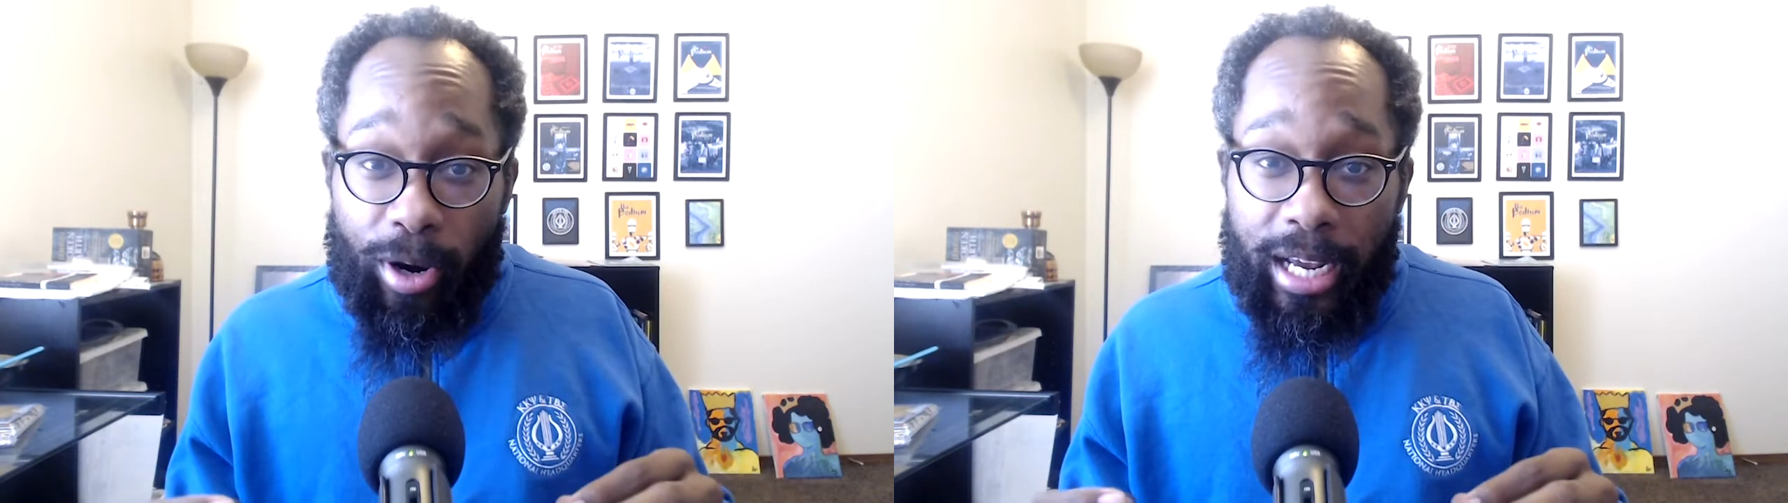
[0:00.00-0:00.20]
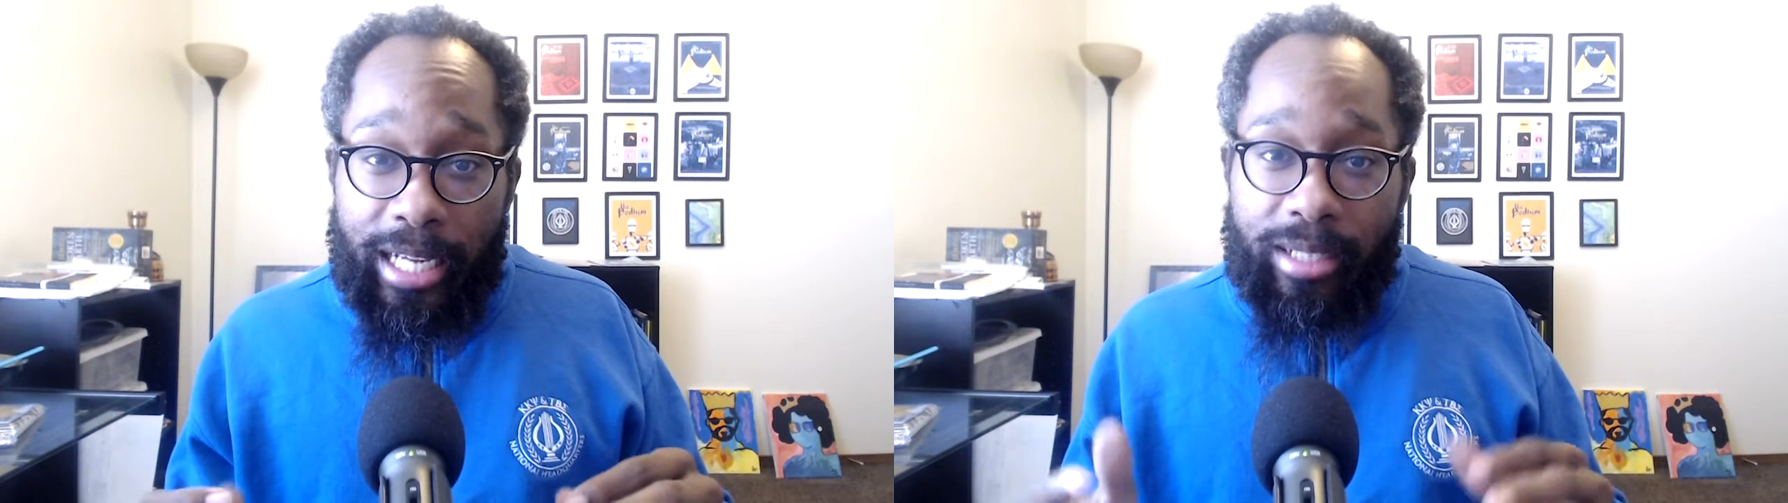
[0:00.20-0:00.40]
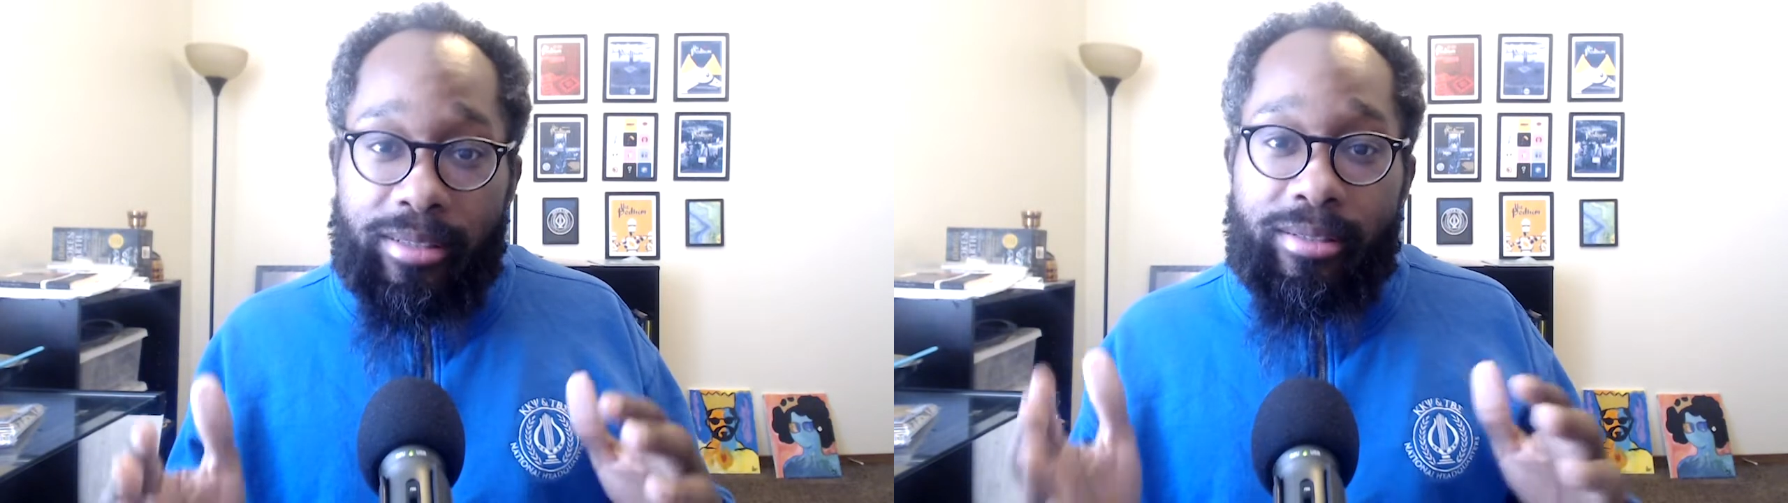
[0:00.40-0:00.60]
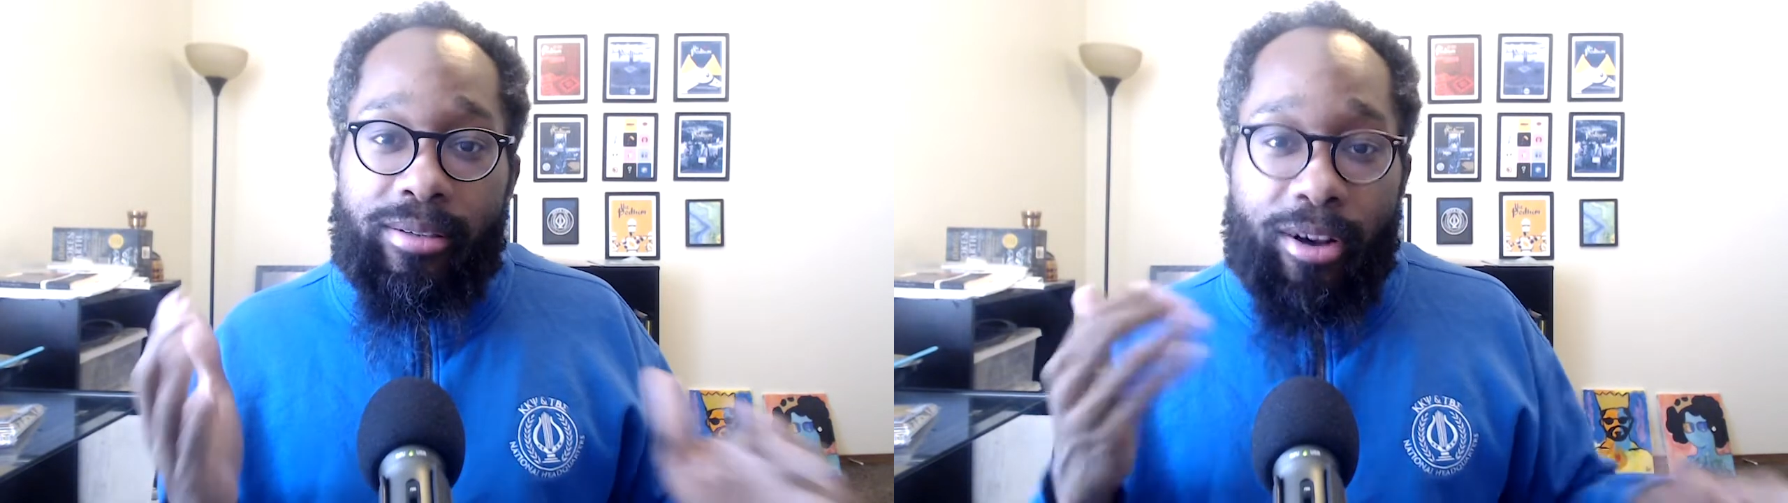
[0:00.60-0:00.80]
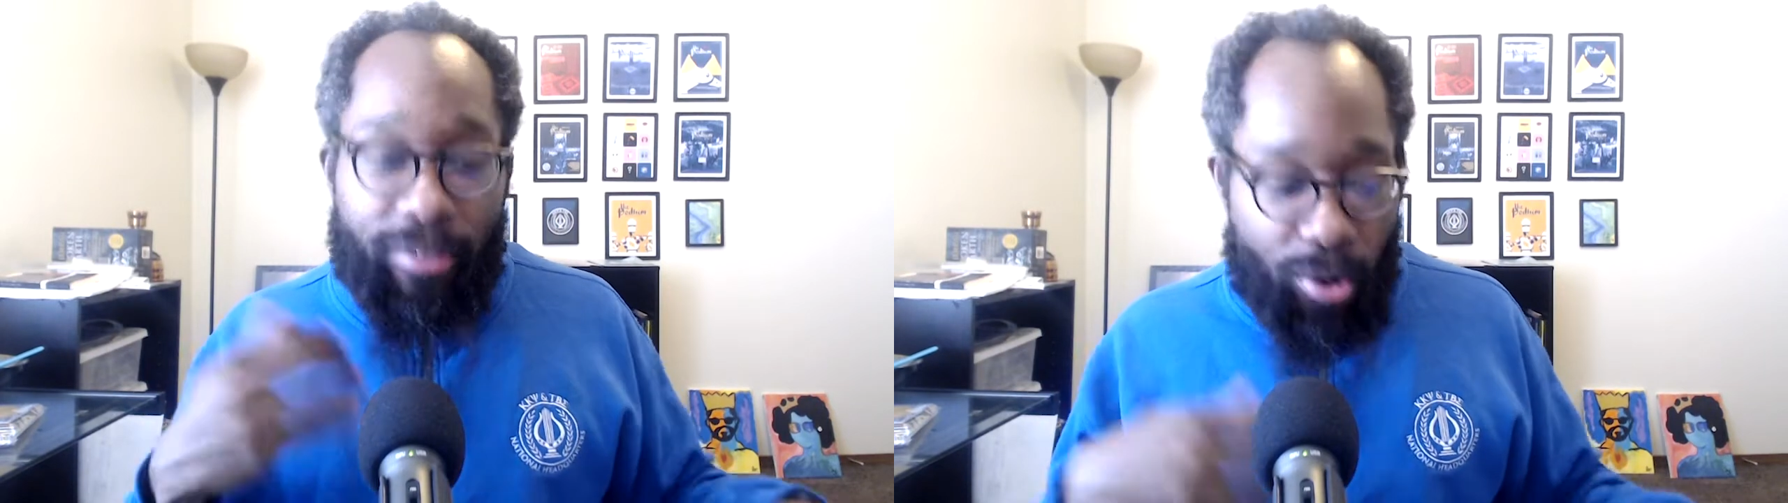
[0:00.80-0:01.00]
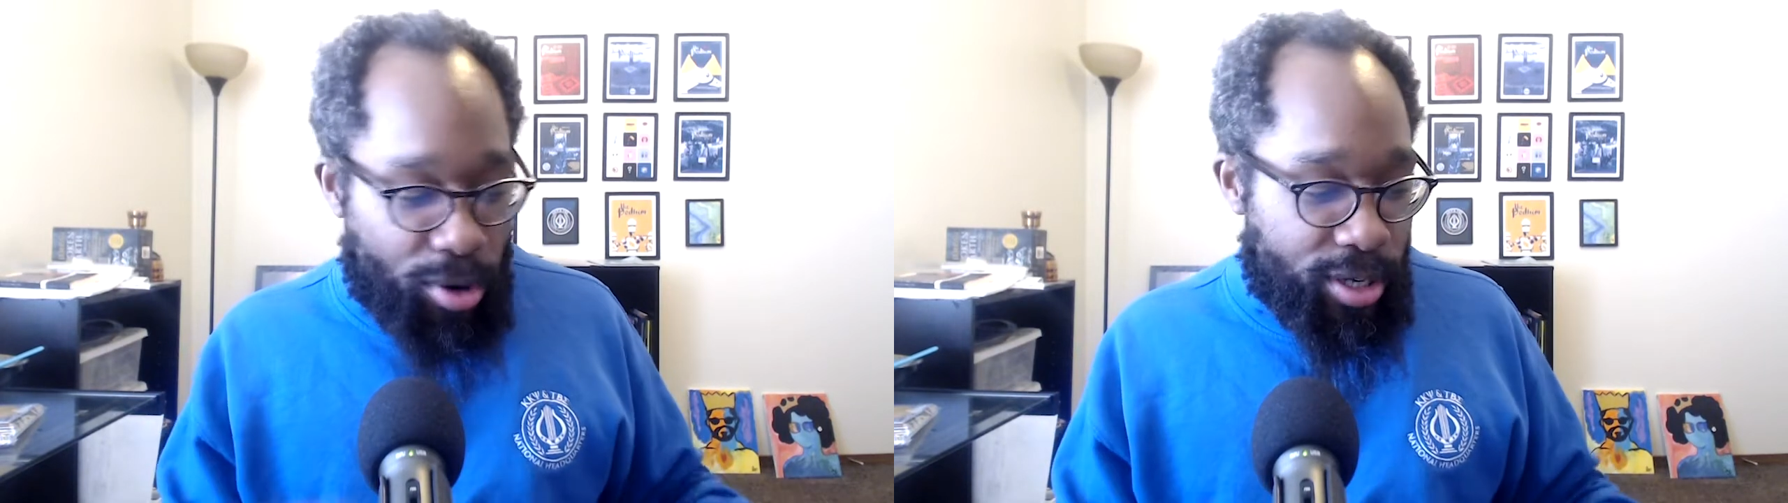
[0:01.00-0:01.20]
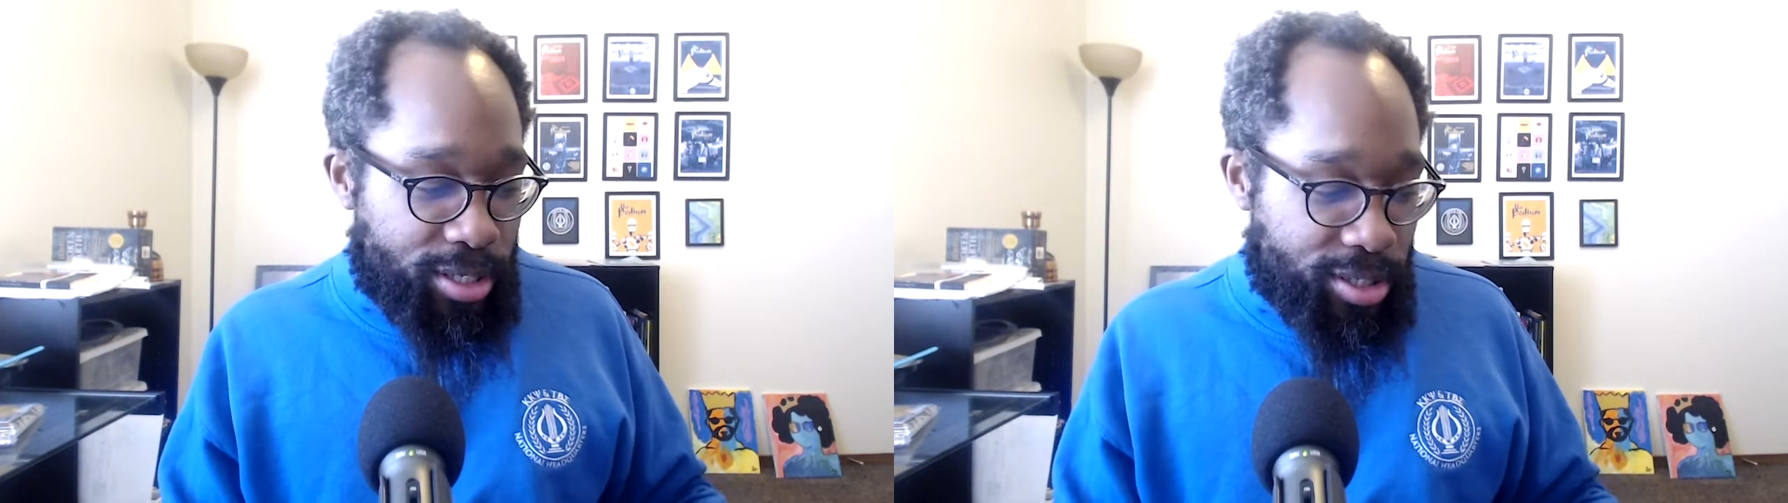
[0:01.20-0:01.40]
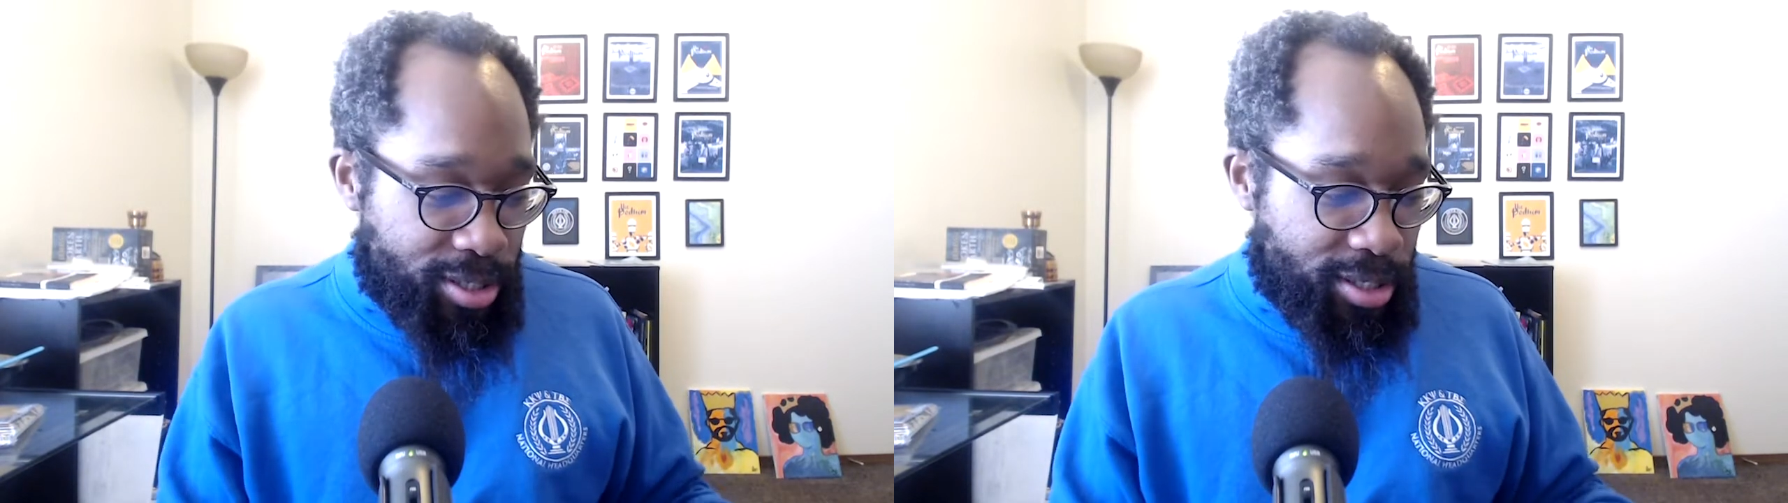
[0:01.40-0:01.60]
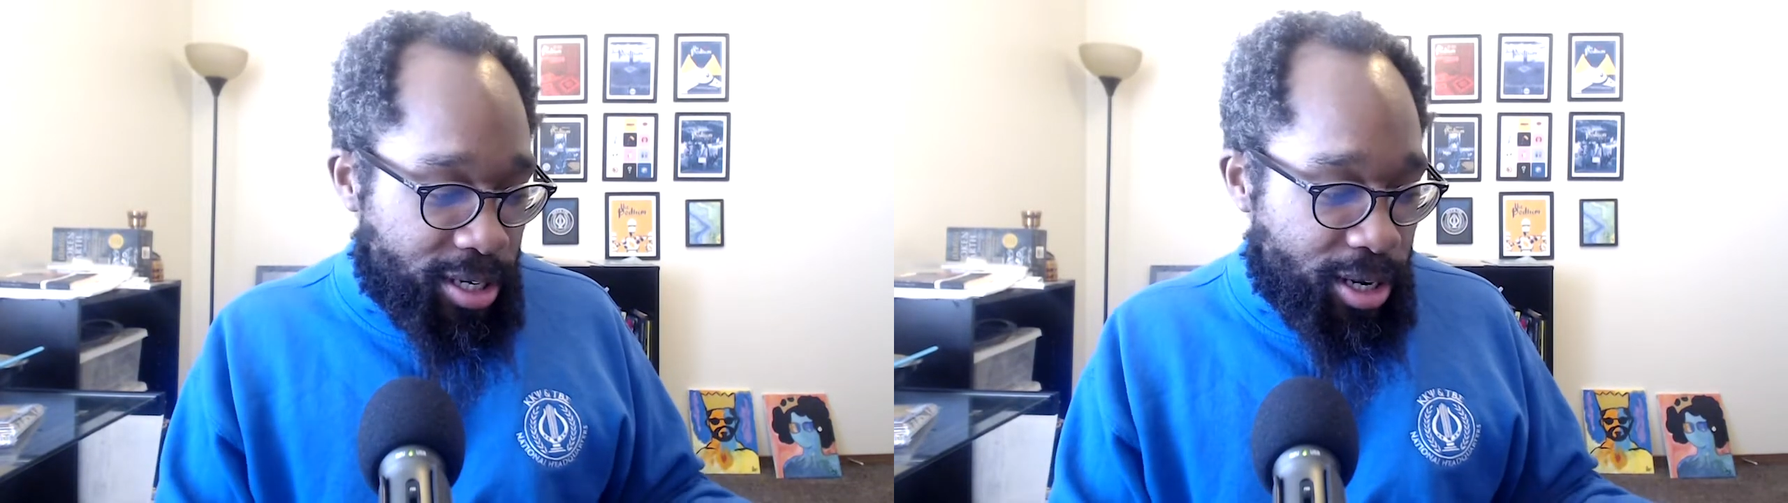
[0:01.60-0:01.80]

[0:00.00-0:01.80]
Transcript: it, of course,